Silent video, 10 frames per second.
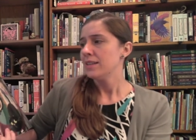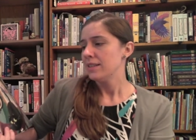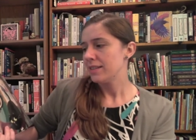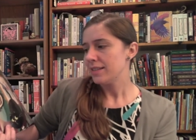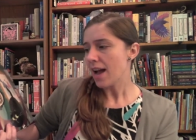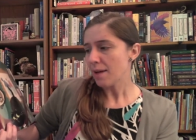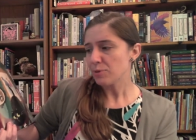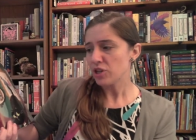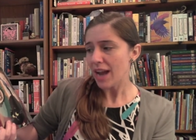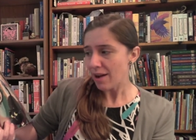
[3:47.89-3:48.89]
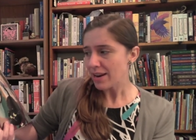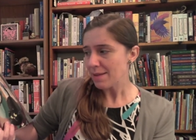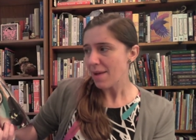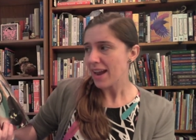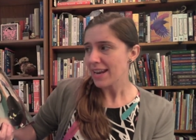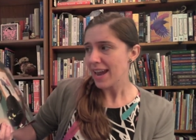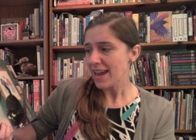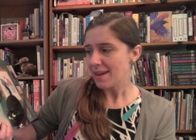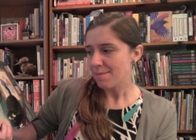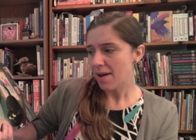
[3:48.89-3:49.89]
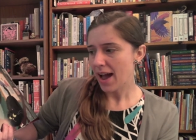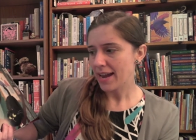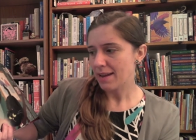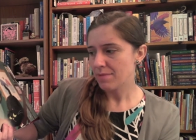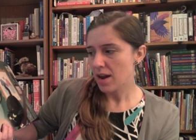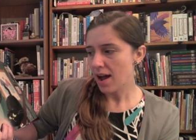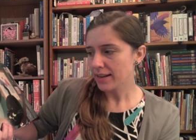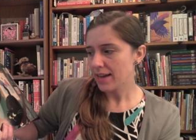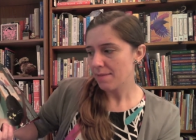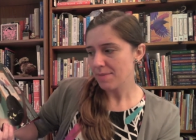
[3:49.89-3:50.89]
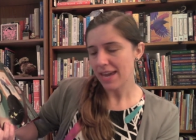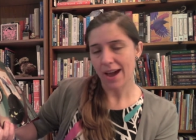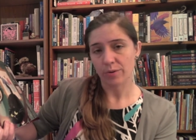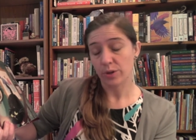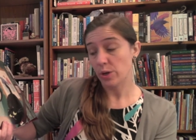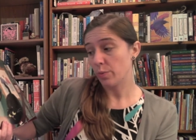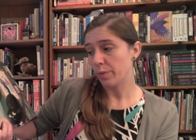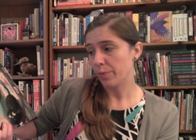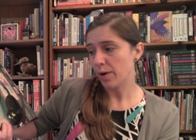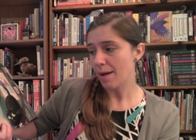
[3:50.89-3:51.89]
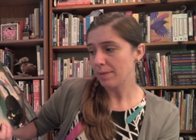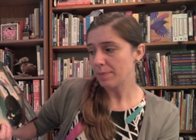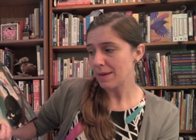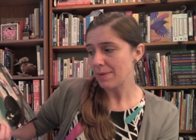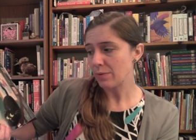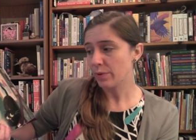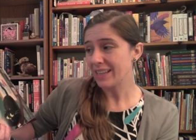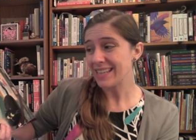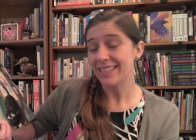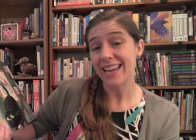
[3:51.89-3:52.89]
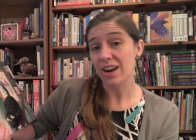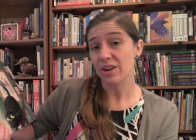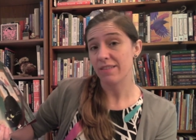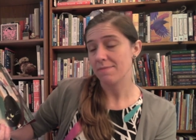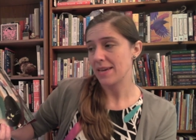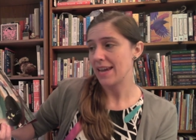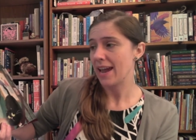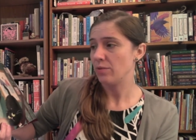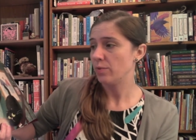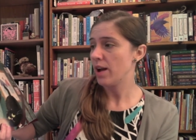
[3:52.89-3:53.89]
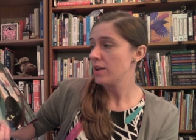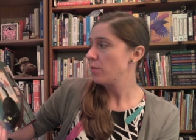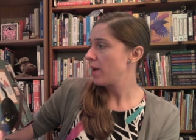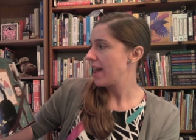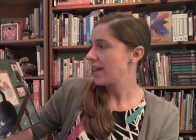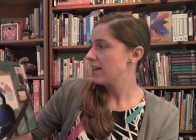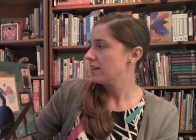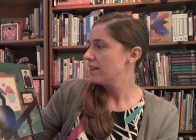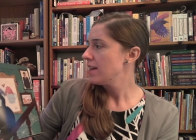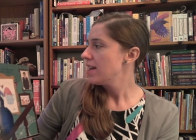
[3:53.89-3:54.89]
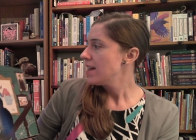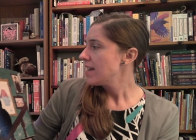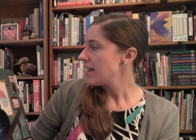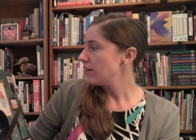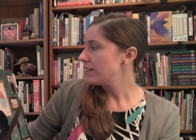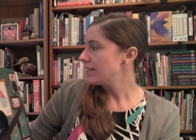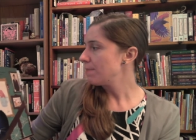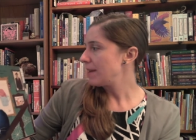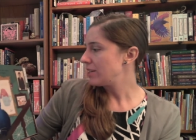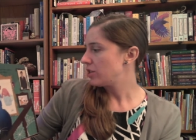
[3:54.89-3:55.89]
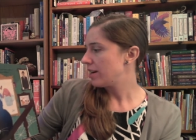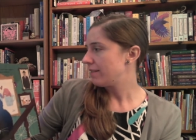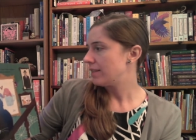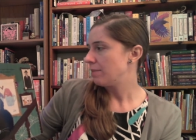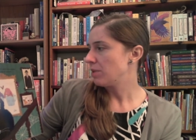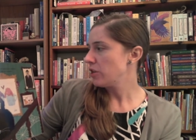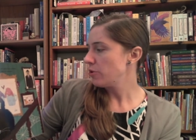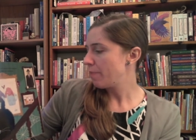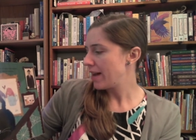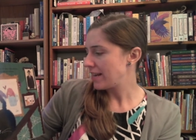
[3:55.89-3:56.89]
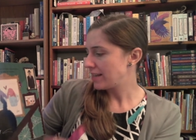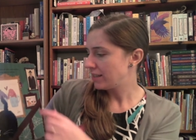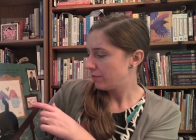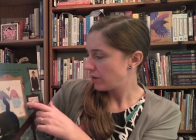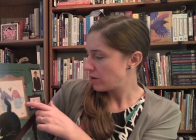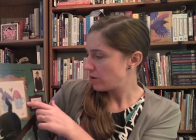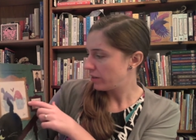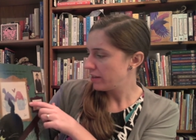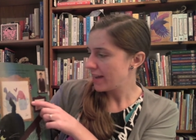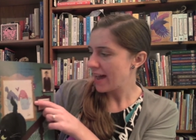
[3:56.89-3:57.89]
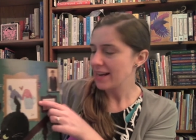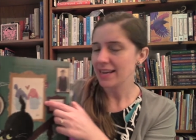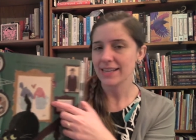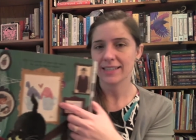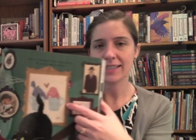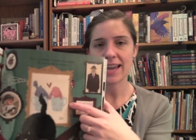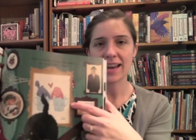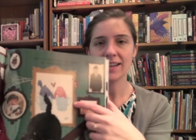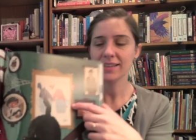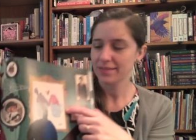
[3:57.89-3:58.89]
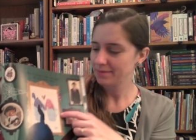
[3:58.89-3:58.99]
Stop shouting my name! I am not coming out. You will probably be really scared of me and run away. Here is a picture of some cute bunnies for you to look at instead.